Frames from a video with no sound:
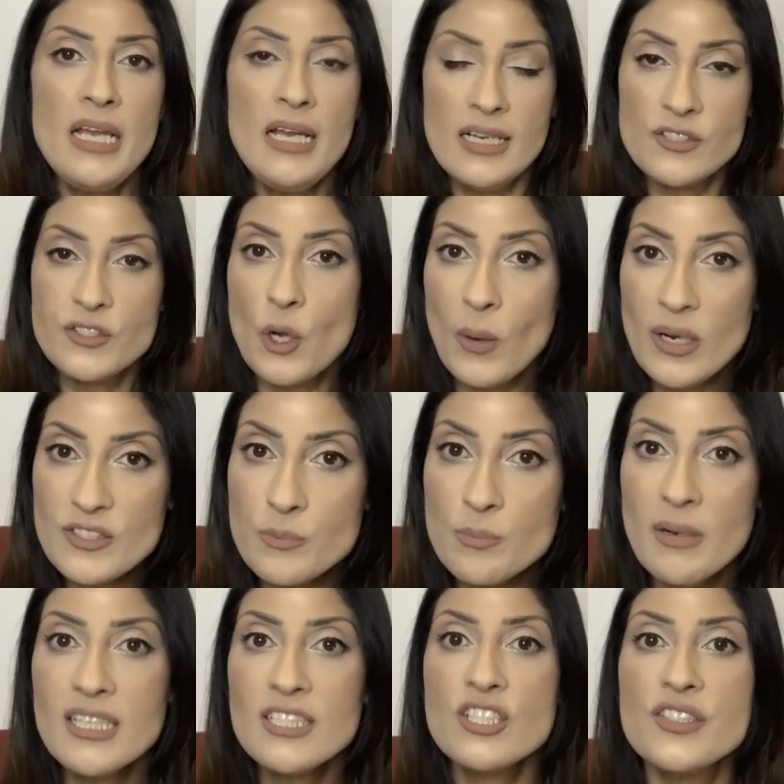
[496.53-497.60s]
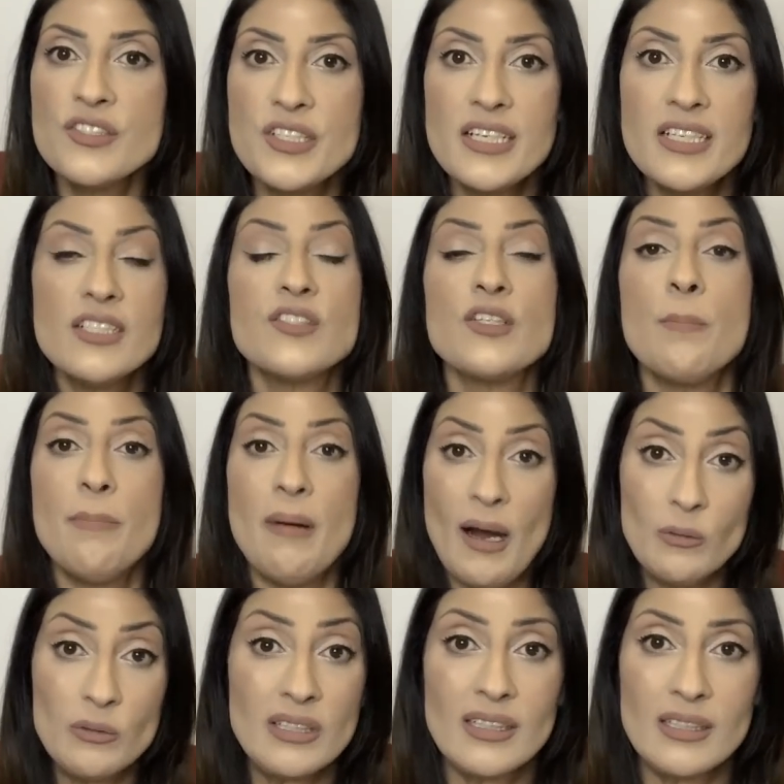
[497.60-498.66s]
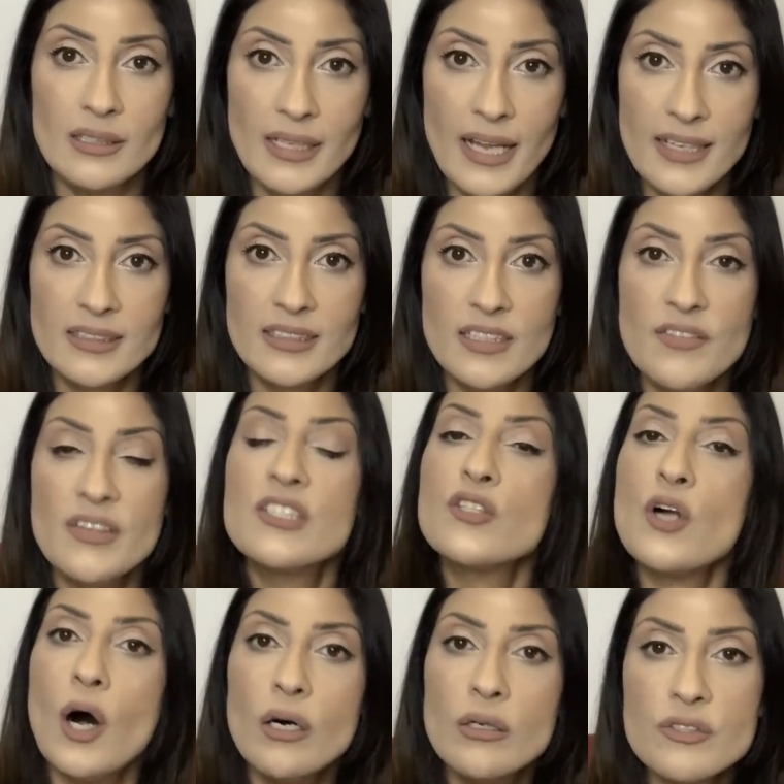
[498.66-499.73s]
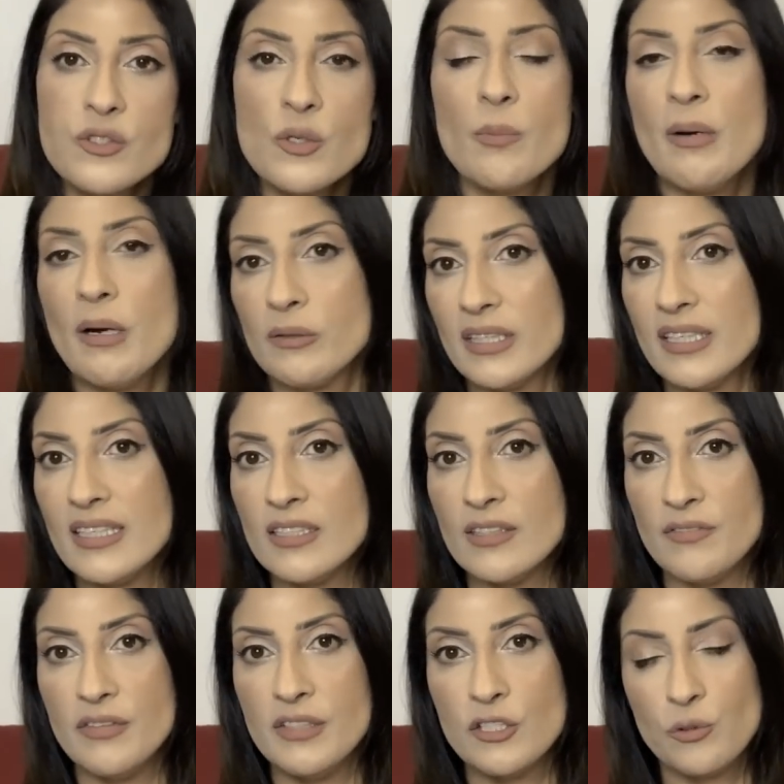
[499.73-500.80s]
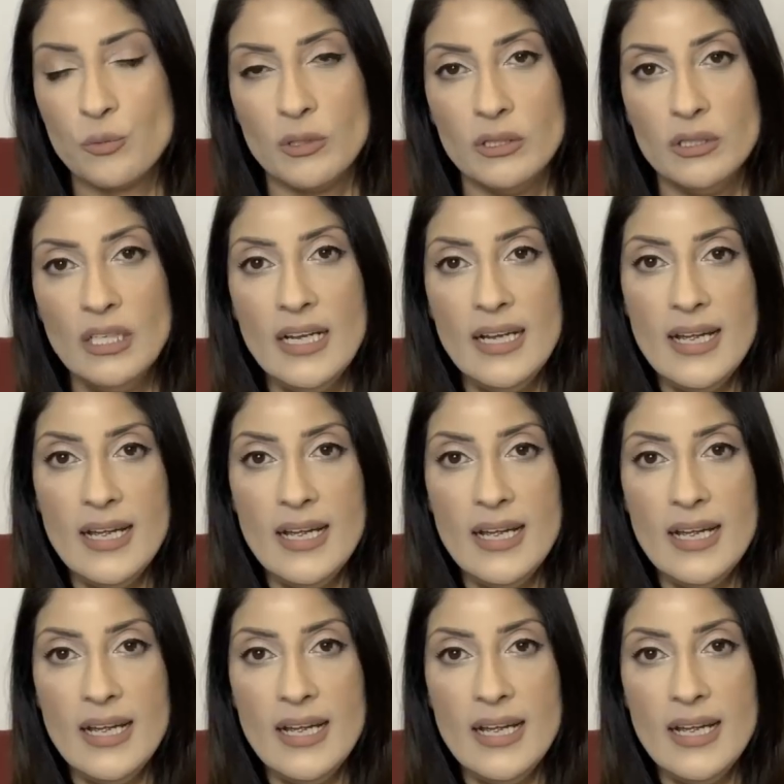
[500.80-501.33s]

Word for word: And so as much as it is about the collective, it's also about the individual.